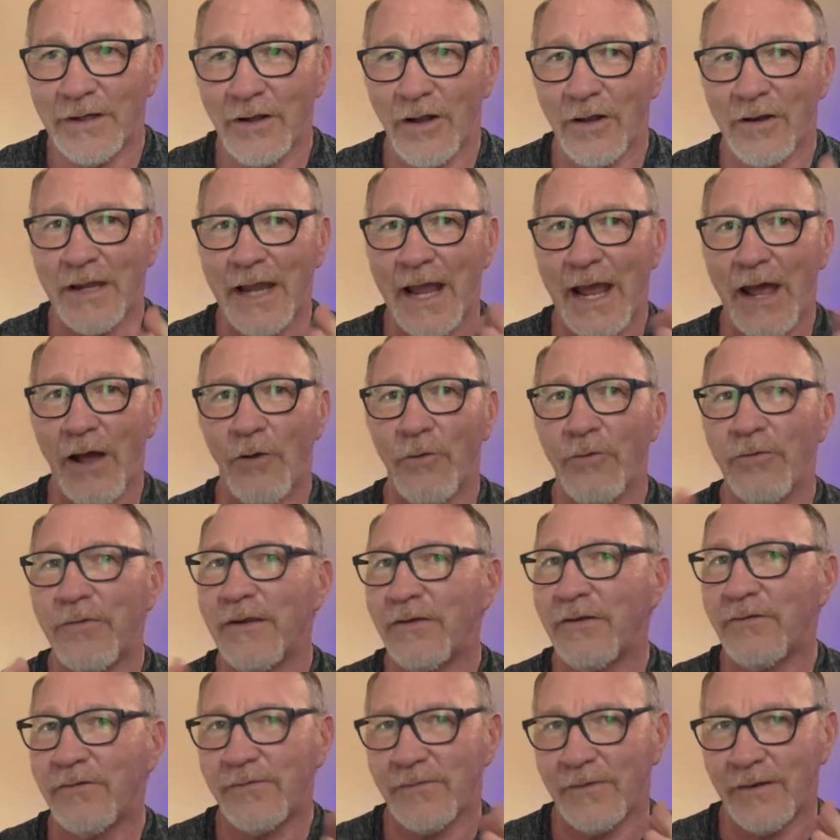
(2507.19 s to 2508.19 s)
on how
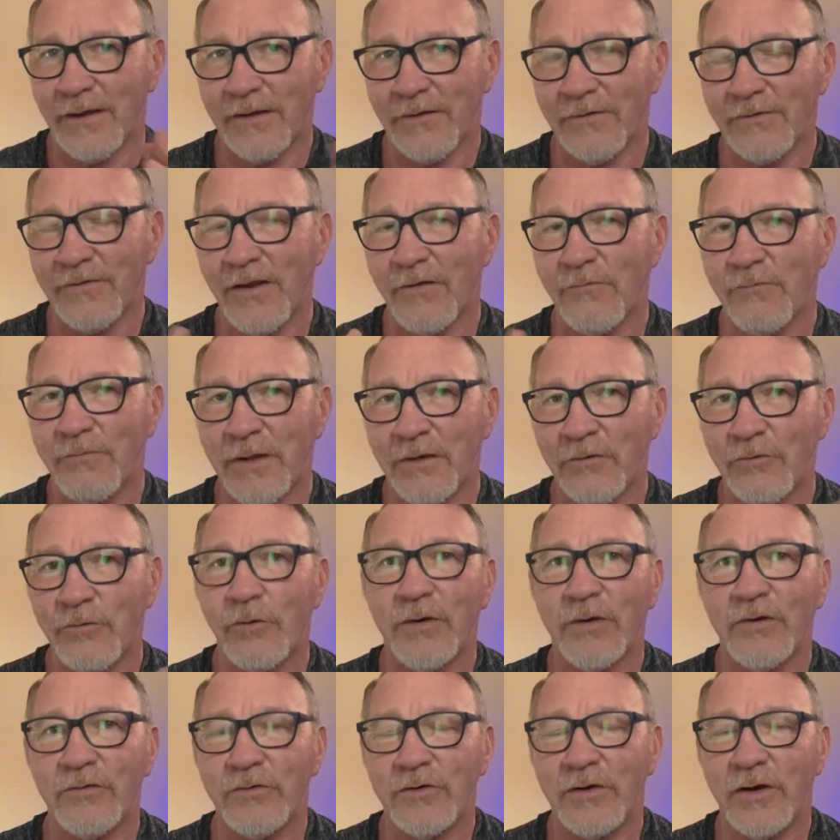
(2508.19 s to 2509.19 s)
these things have been
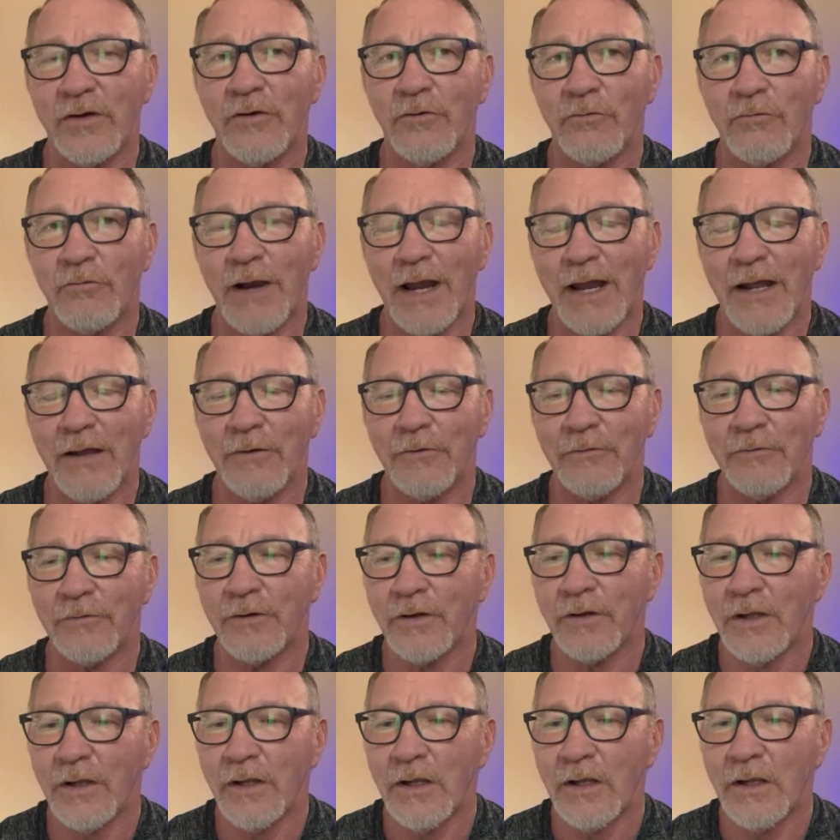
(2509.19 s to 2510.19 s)
twisted around
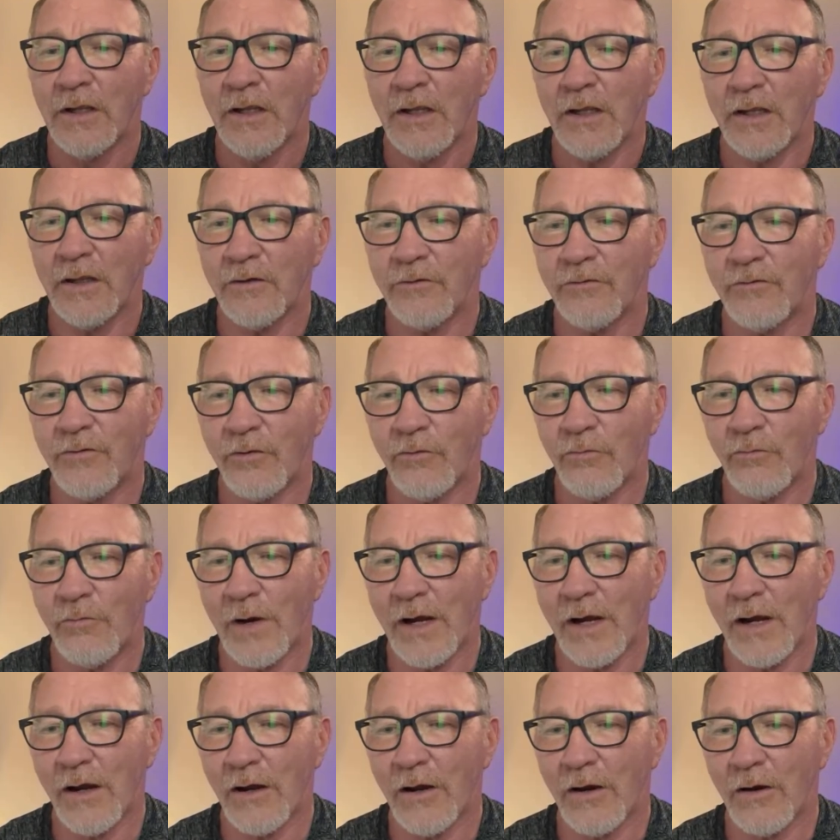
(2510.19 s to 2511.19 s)
into
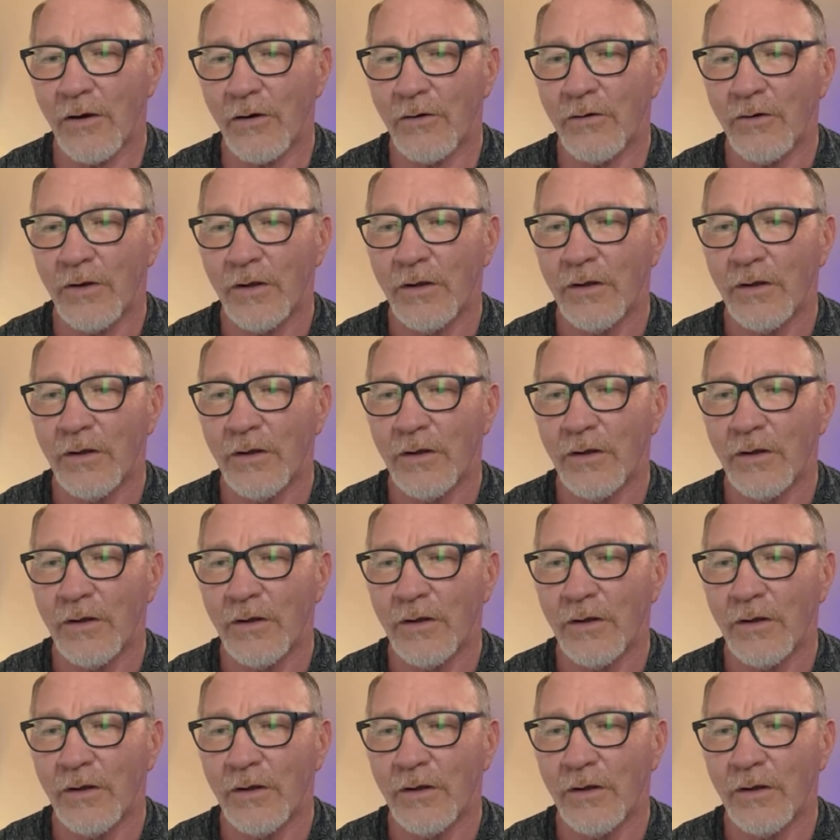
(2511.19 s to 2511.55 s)
where,